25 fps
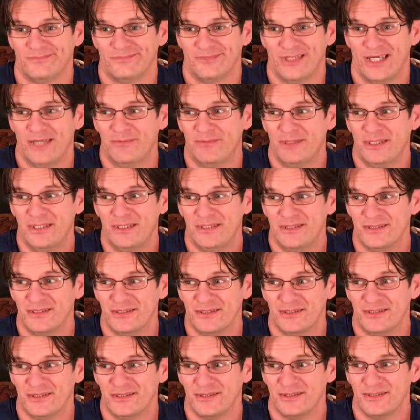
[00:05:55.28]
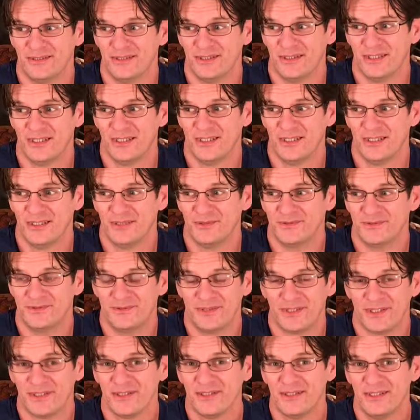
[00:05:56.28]
I mean, a
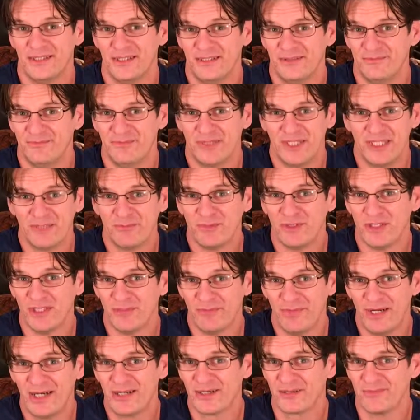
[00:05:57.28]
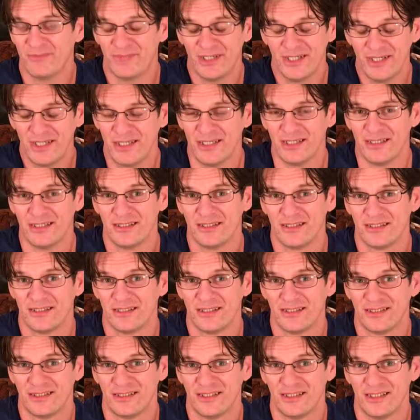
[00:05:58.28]
very minimal amount of money
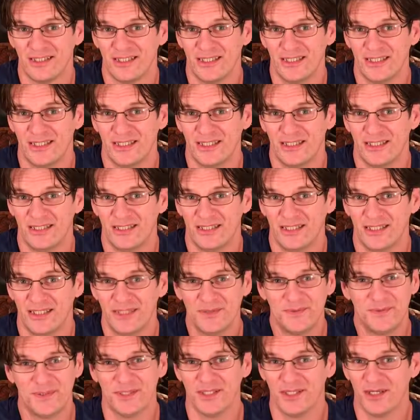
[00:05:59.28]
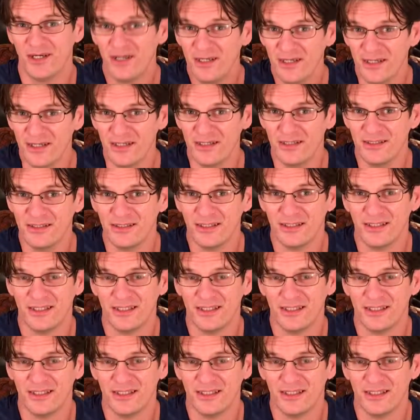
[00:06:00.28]
if at all.